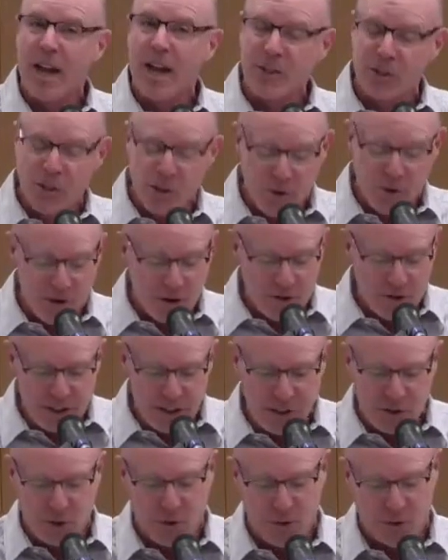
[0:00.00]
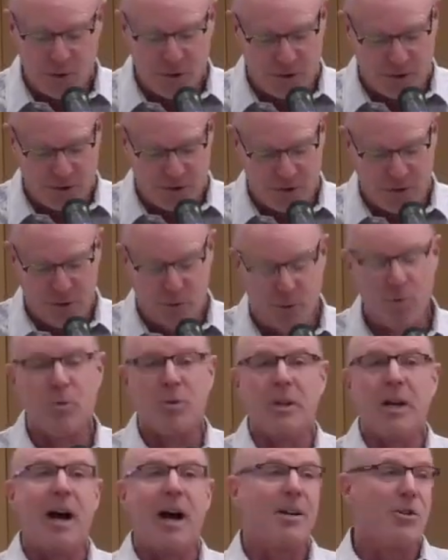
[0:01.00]
And so there are detours
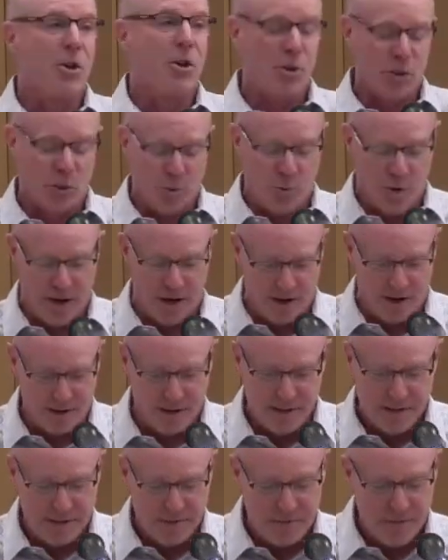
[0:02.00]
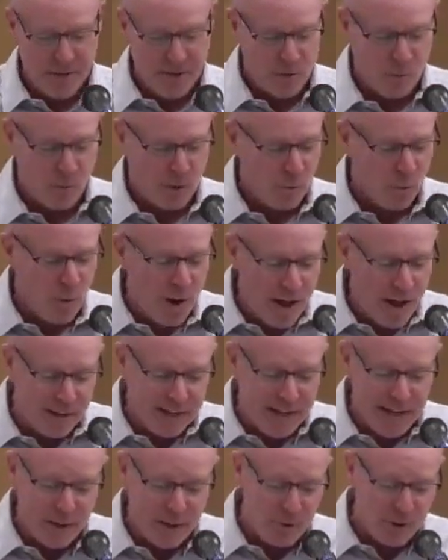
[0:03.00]
through God knows where with
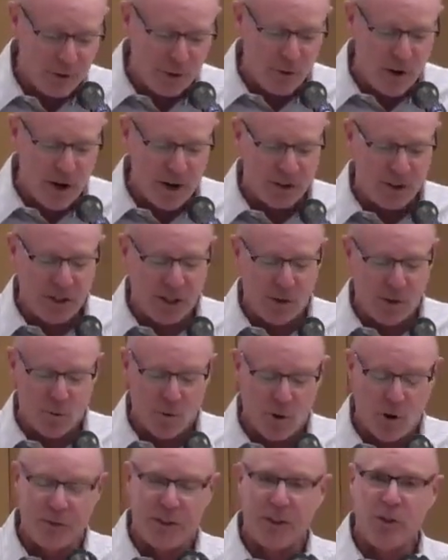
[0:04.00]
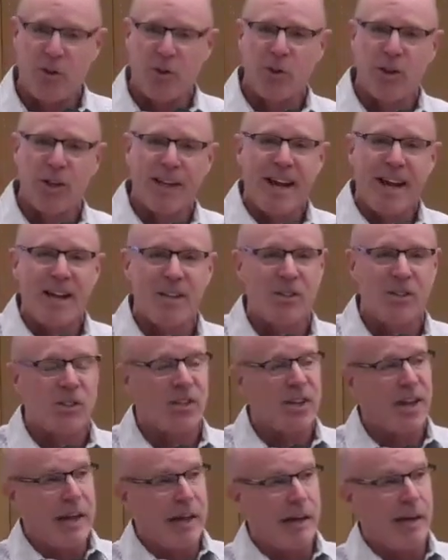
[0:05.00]
wild animals crossing the road that you look at and
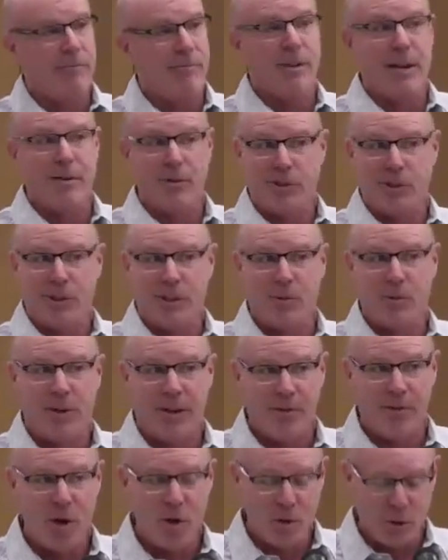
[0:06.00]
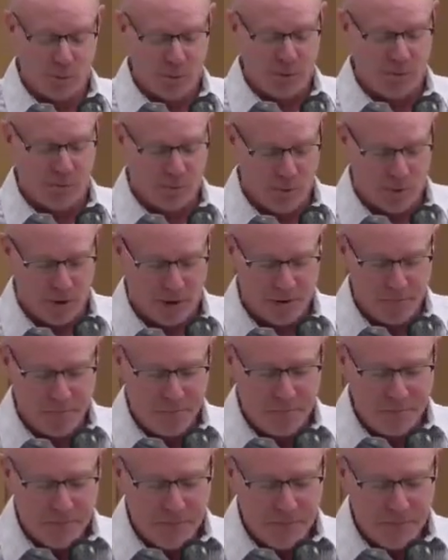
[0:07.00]
say, I've never seen one of those before.